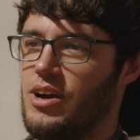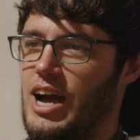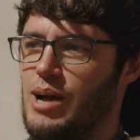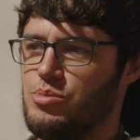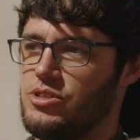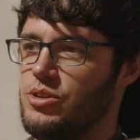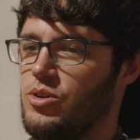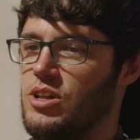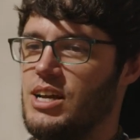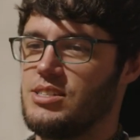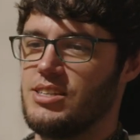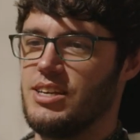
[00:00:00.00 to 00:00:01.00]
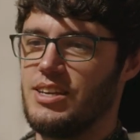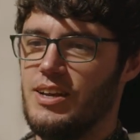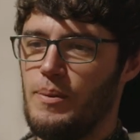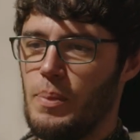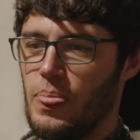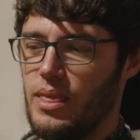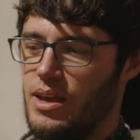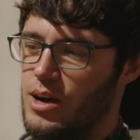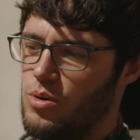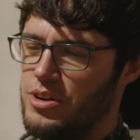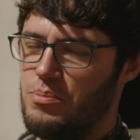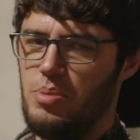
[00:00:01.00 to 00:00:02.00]
Absolute classic. I
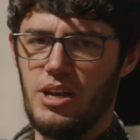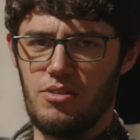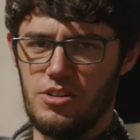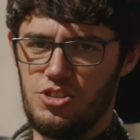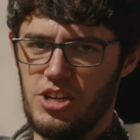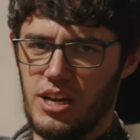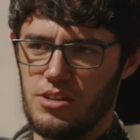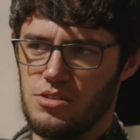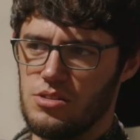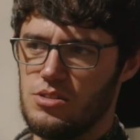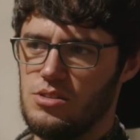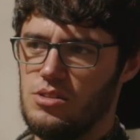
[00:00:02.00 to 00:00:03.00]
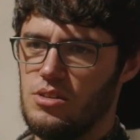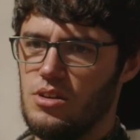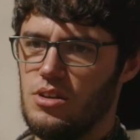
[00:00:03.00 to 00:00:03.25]
wanted bigger injectors,